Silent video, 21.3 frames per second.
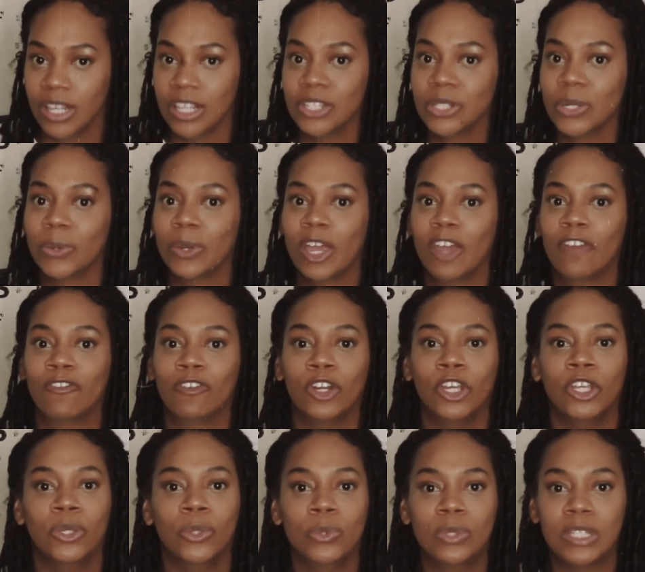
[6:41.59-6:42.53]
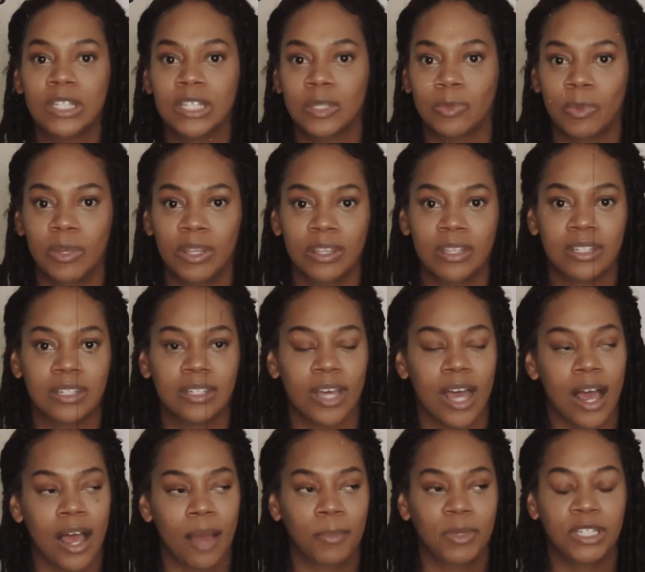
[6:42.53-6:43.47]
It's okay for you to spend this time